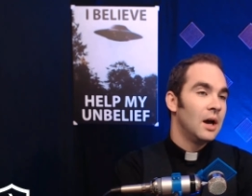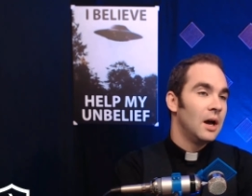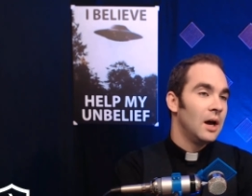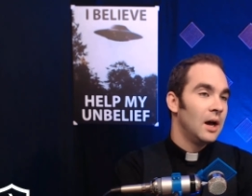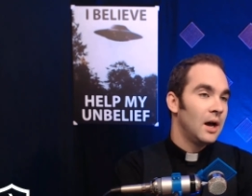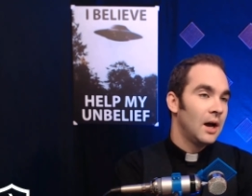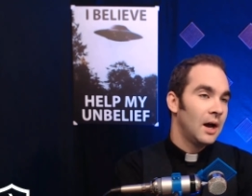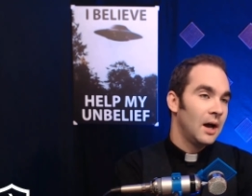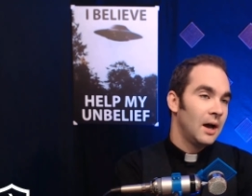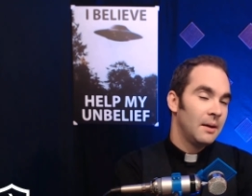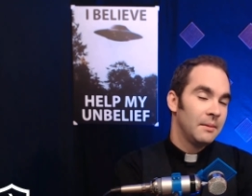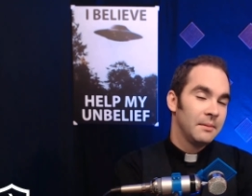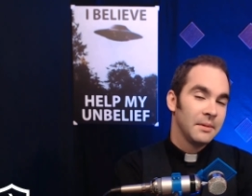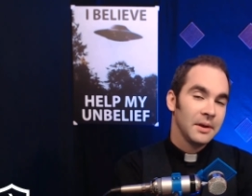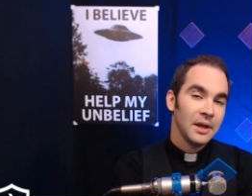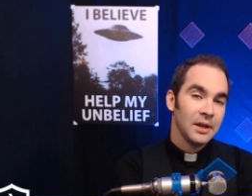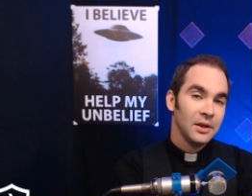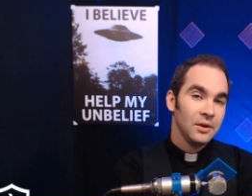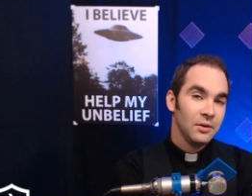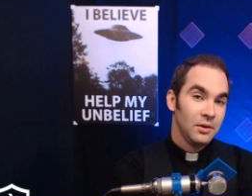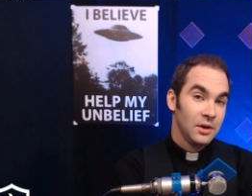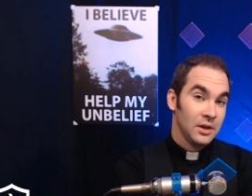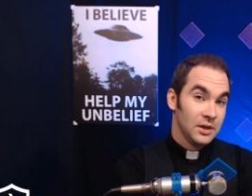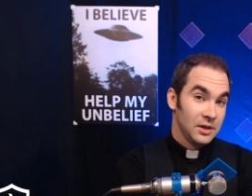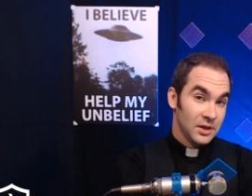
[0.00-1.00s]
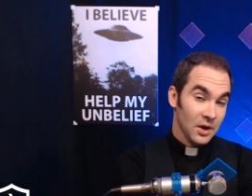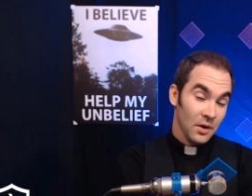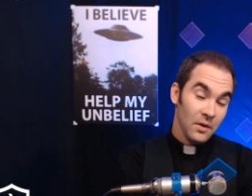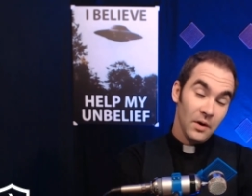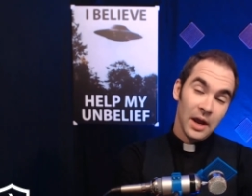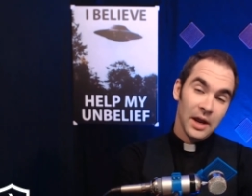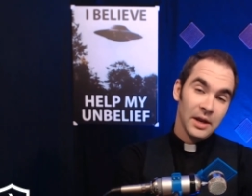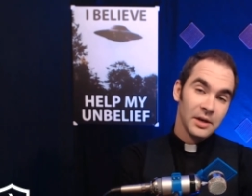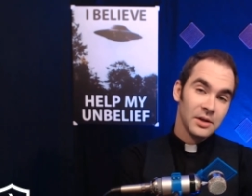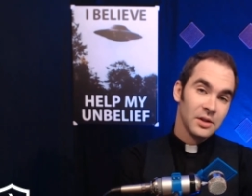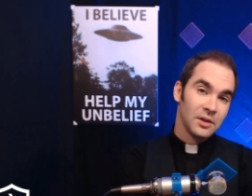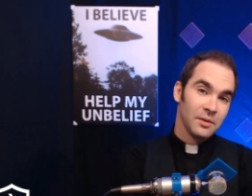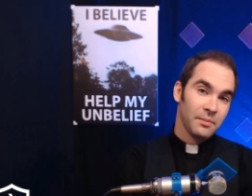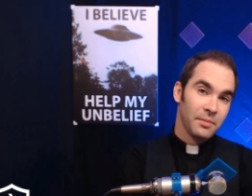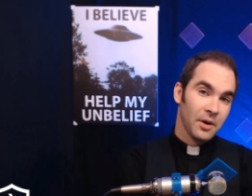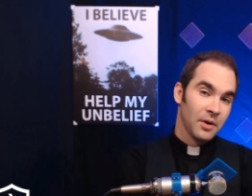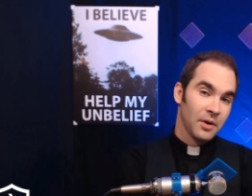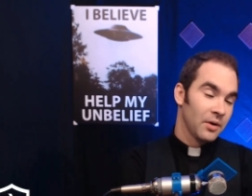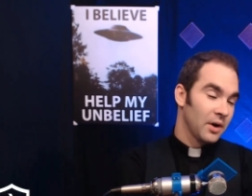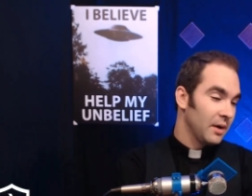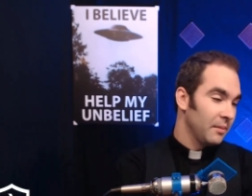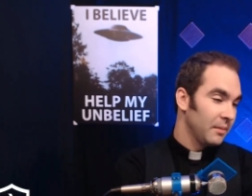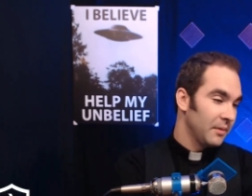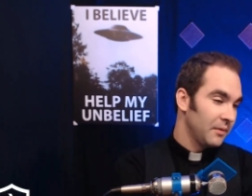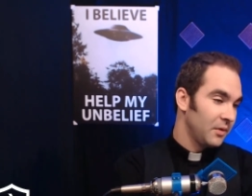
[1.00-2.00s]
Again, you can donate to the
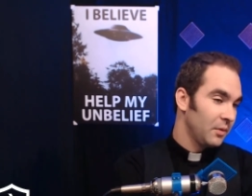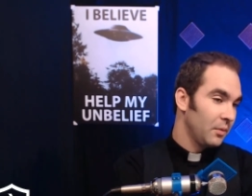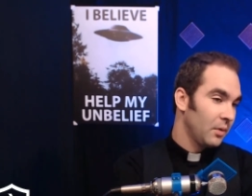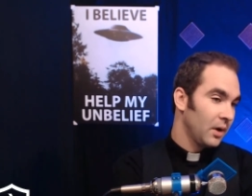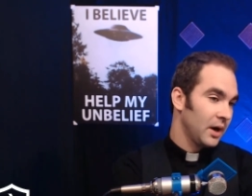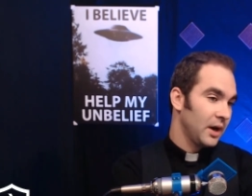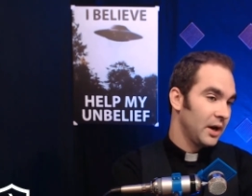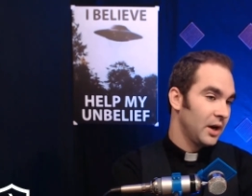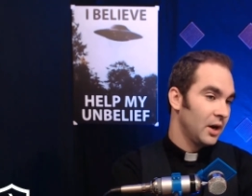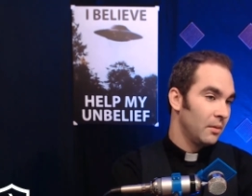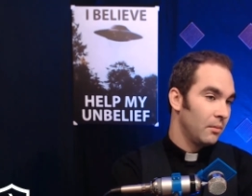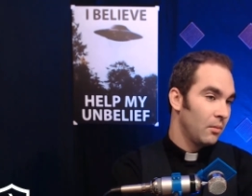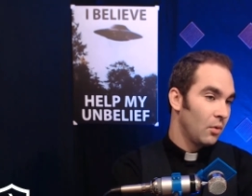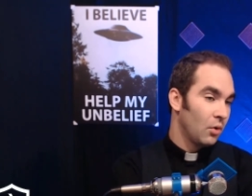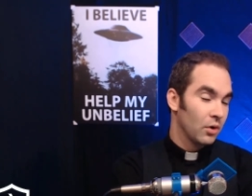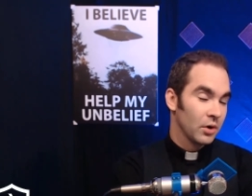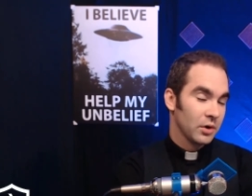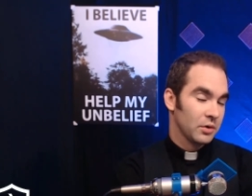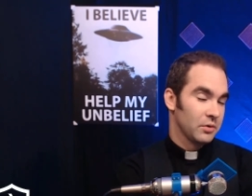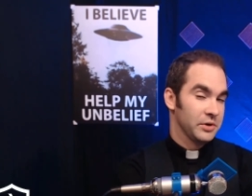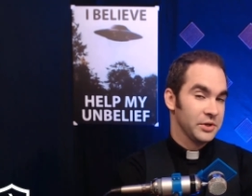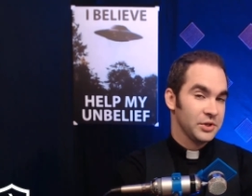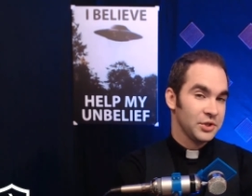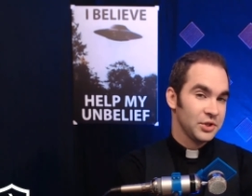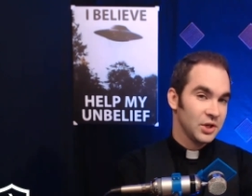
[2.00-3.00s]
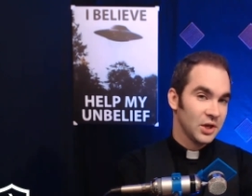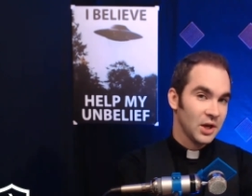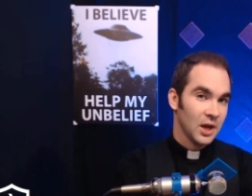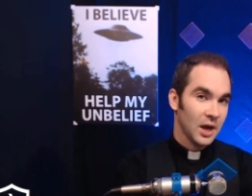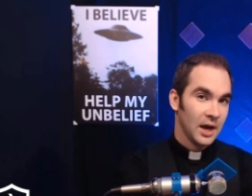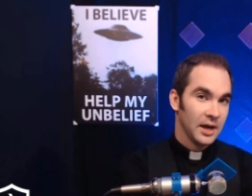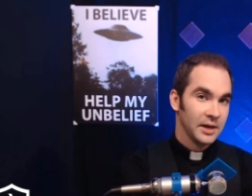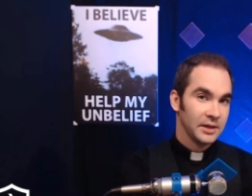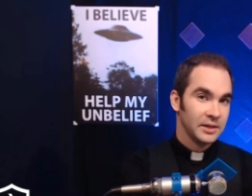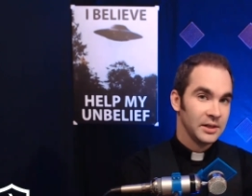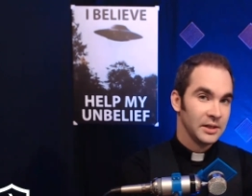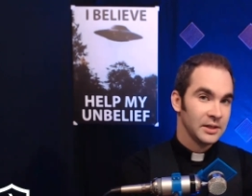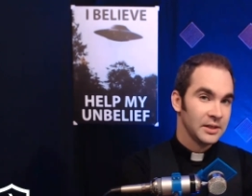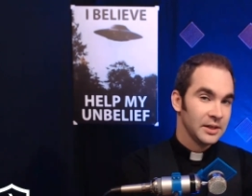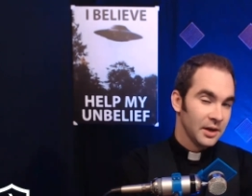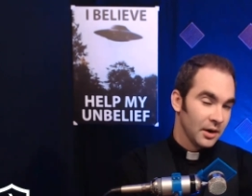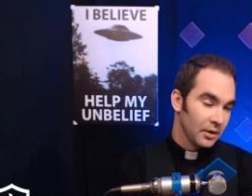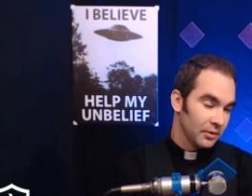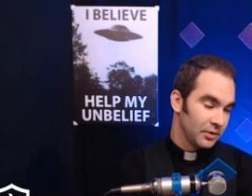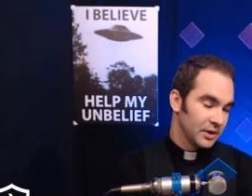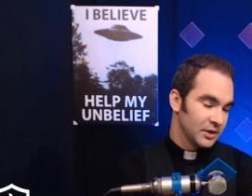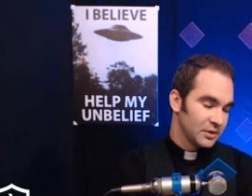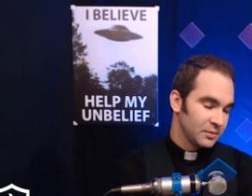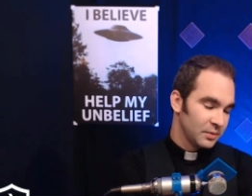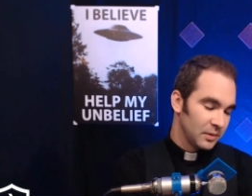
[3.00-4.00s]
program if you want to hear more Christian content. I know
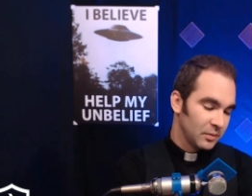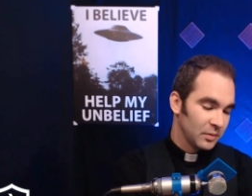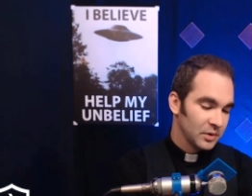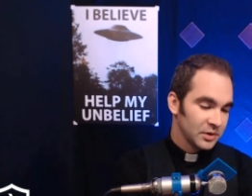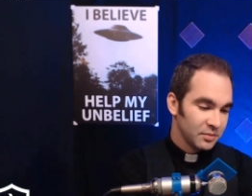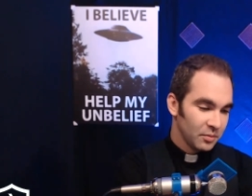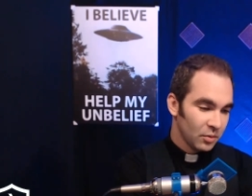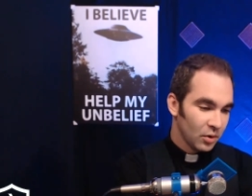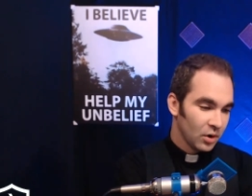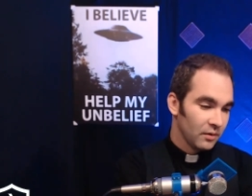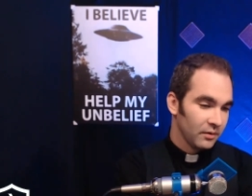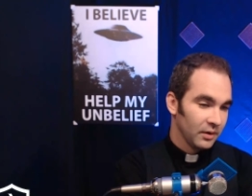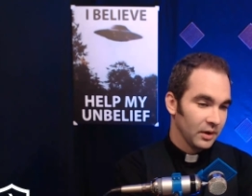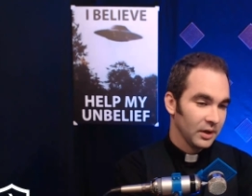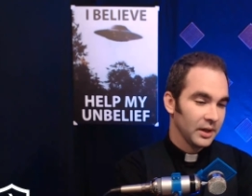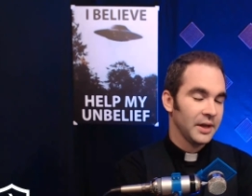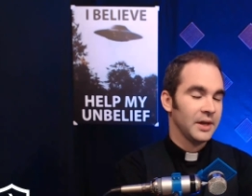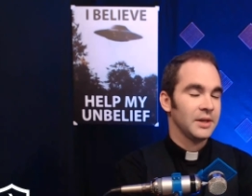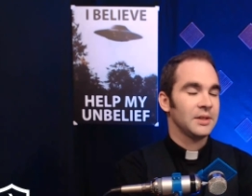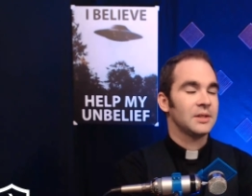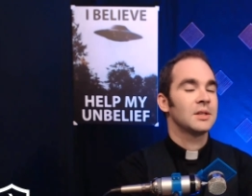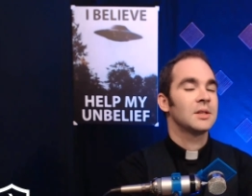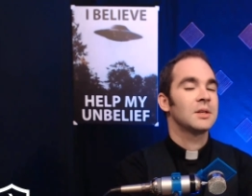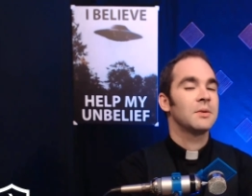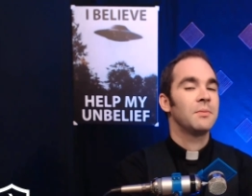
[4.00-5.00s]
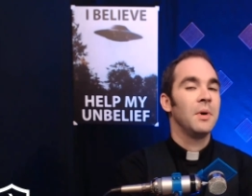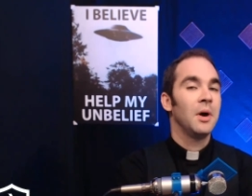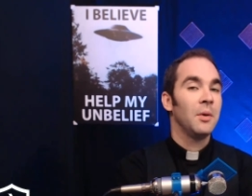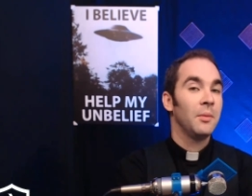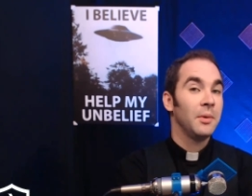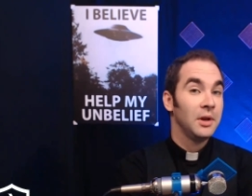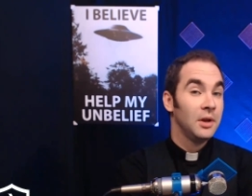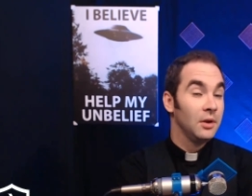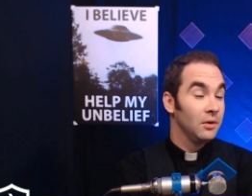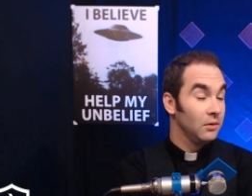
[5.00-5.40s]
this one was more of a list, but we do